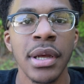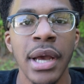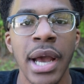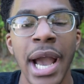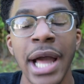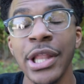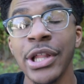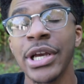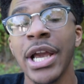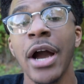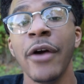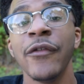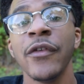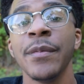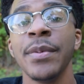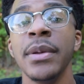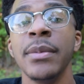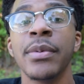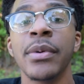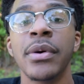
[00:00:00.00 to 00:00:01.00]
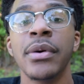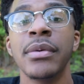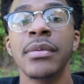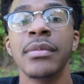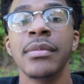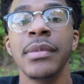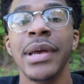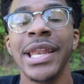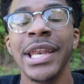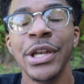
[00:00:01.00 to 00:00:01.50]
I look out for people,
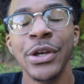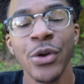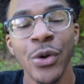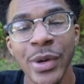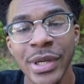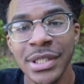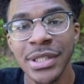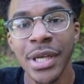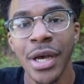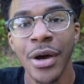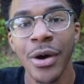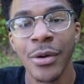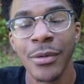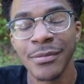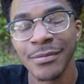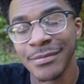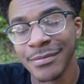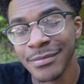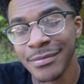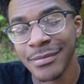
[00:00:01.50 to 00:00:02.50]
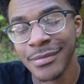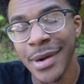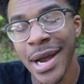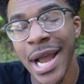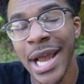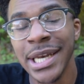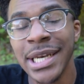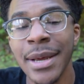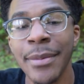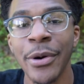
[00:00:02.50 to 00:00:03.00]
and in doing so,
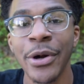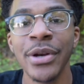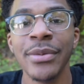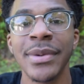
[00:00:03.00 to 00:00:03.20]
I end up hurting